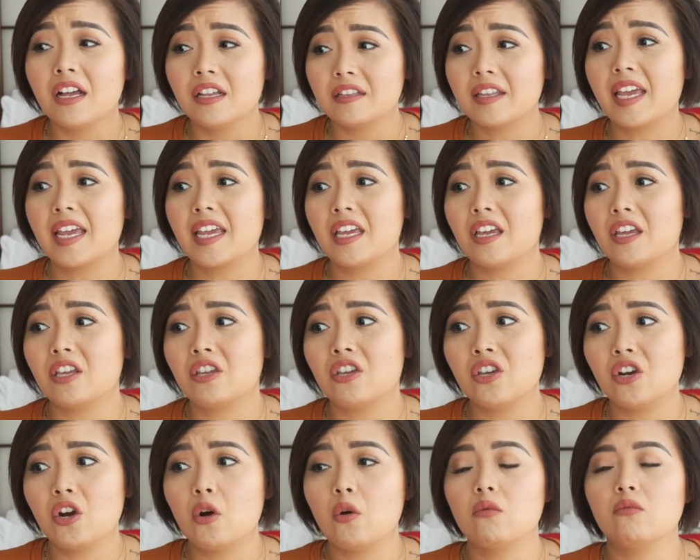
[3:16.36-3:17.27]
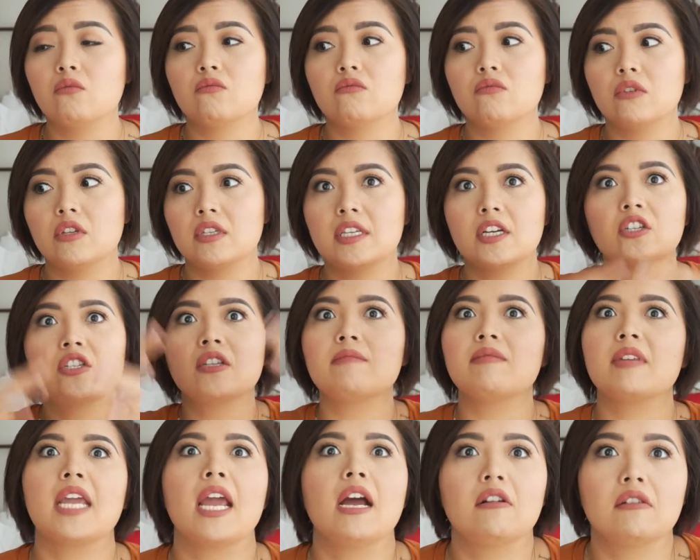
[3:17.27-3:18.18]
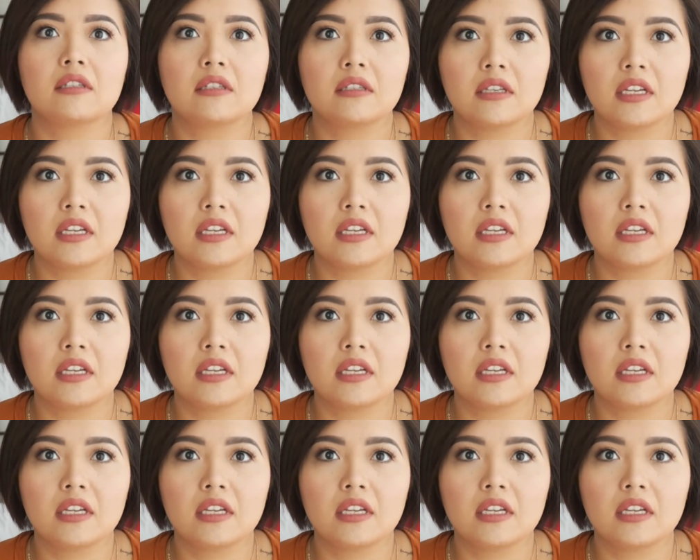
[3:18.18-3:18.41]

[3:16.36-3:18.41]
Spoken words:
like, you know, is there something else?